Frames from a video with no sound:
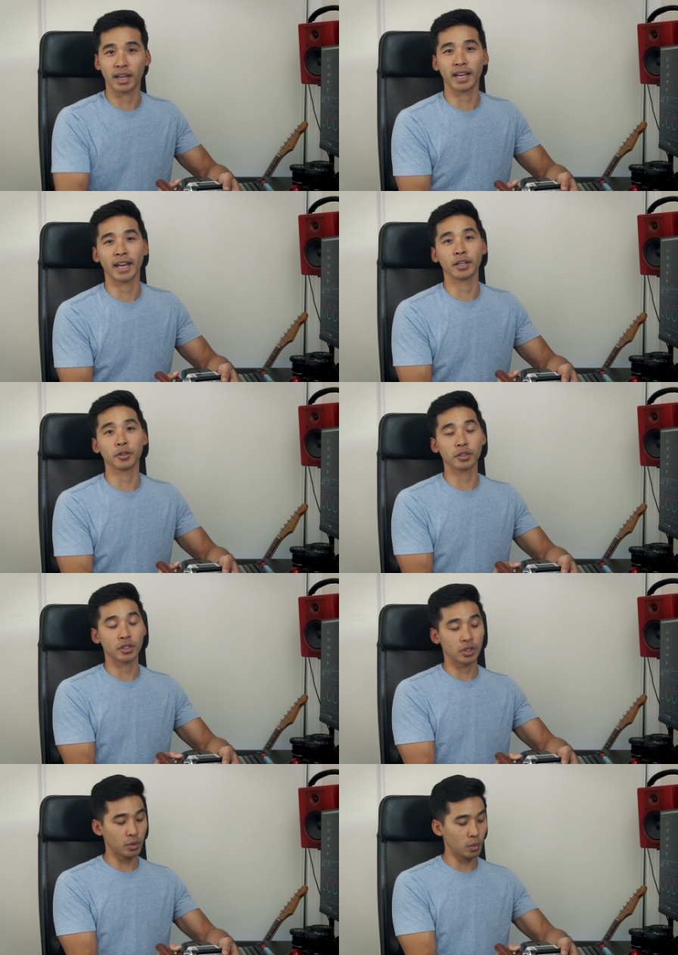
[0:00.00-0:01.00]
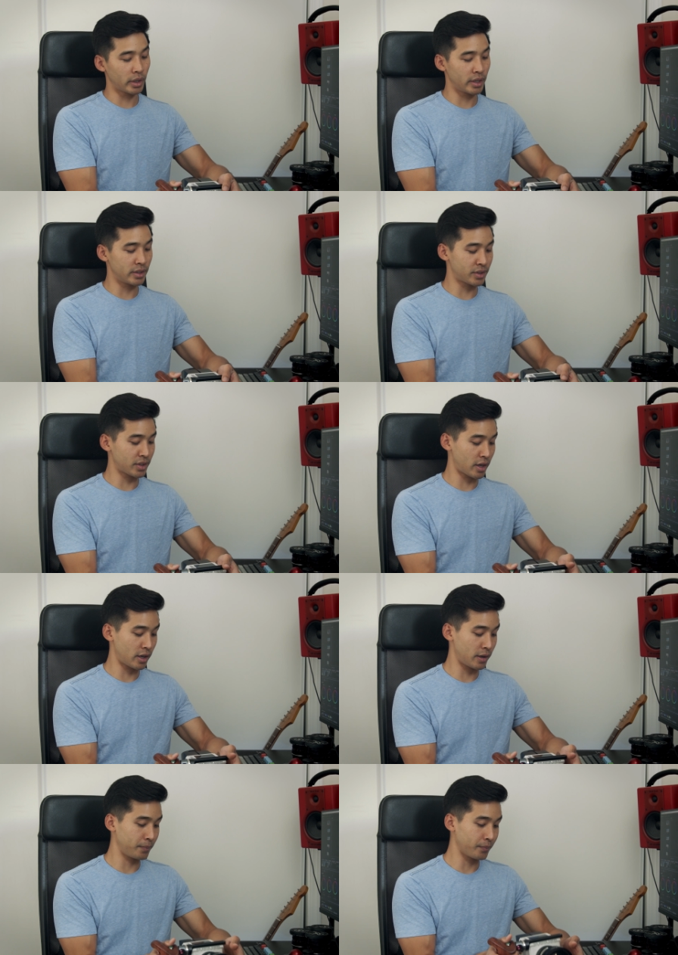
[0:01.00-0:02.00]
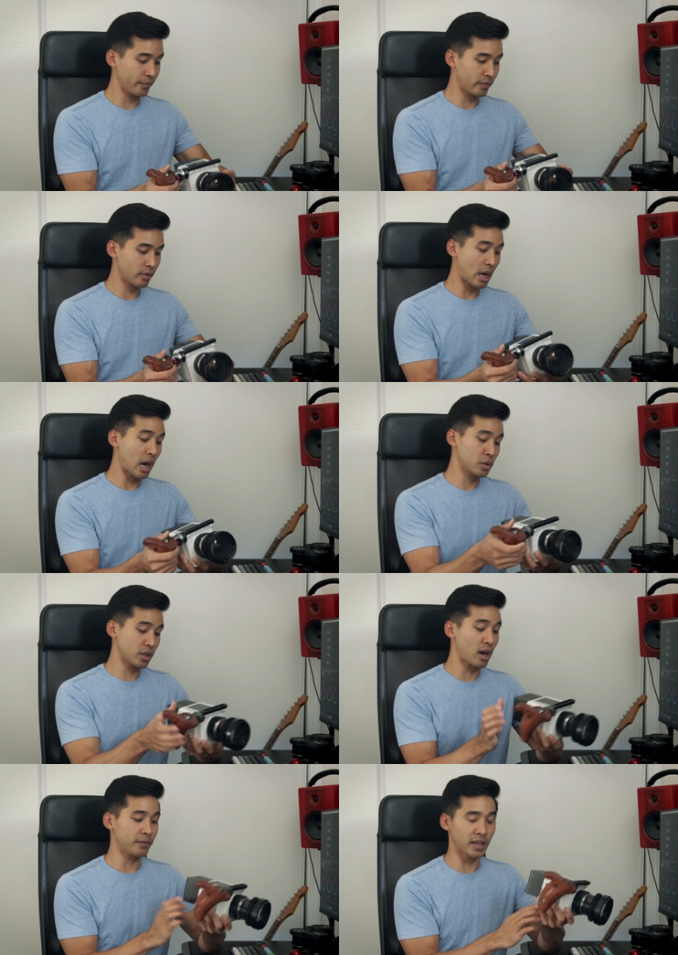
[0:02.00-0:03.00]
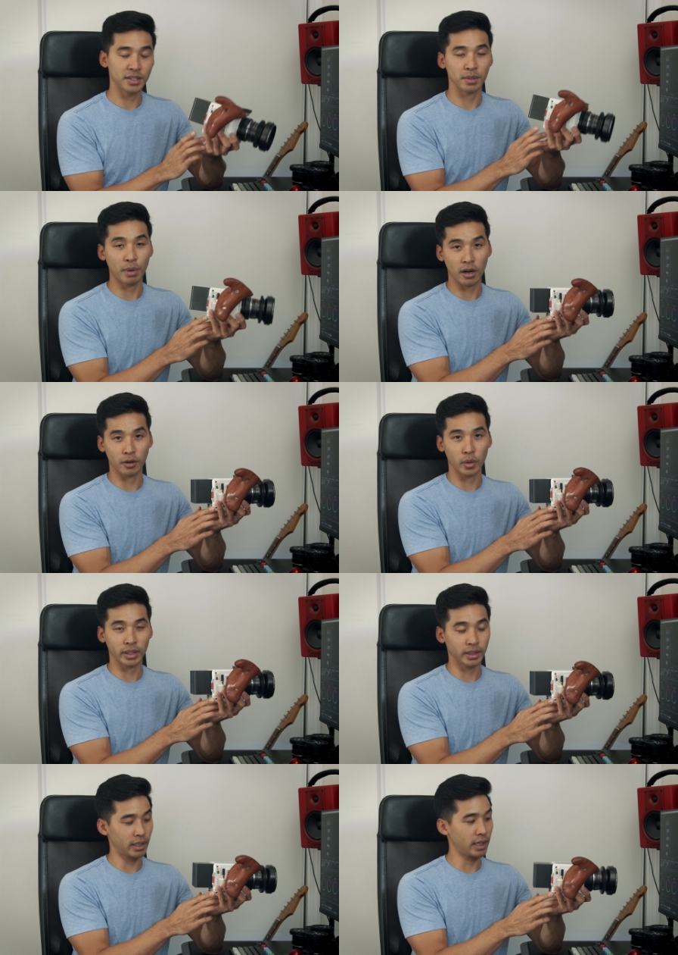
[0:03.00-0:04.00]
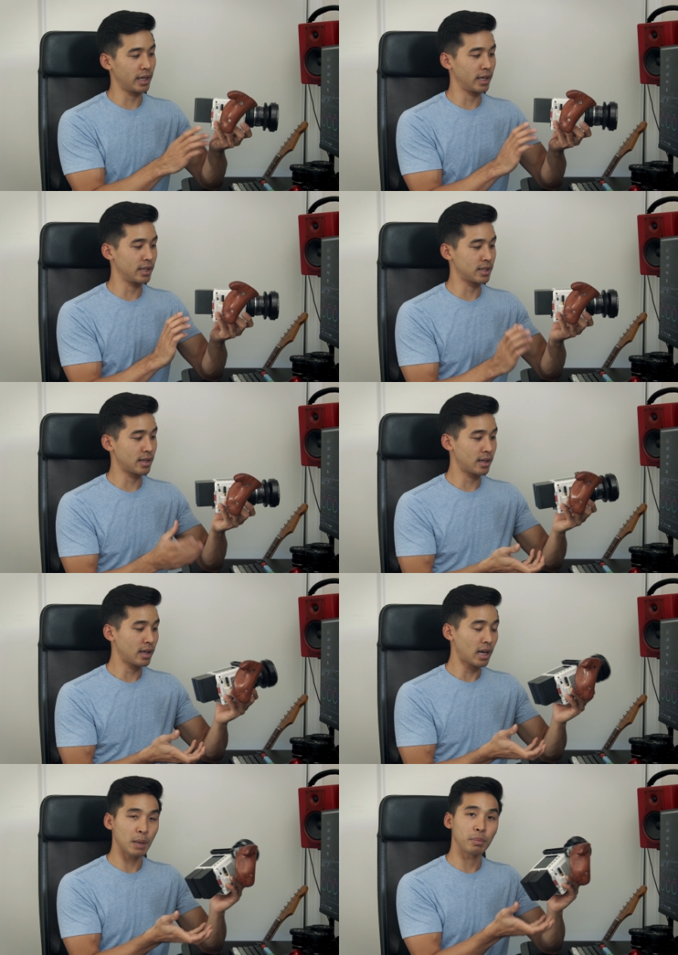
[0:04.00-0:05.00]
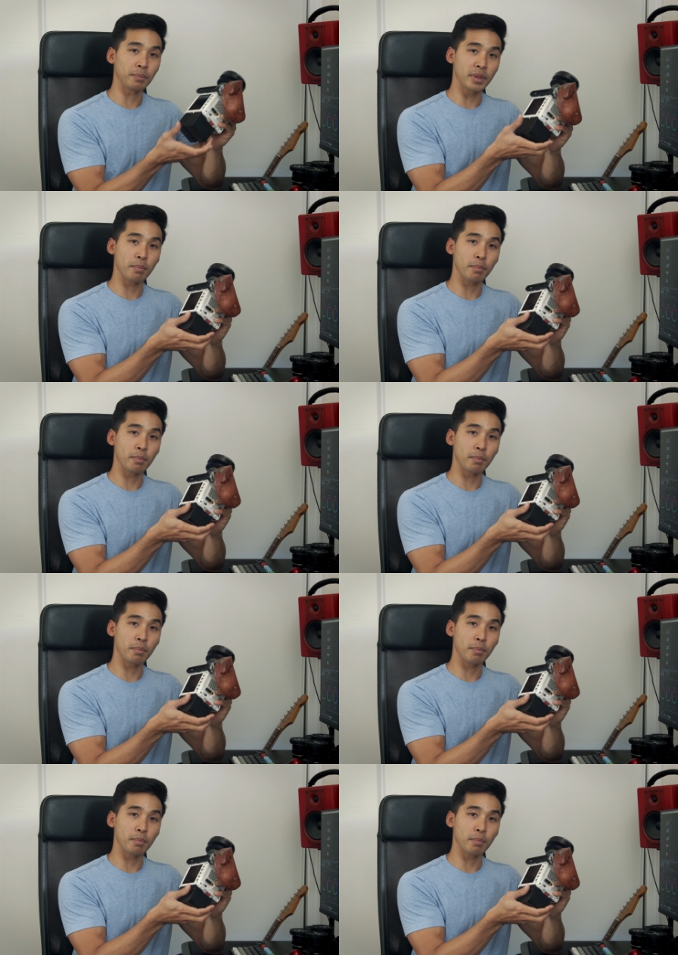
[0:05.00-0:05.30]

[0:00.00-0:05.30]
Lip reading: that I had during the shoot was I was off AC power quickly and I bumped the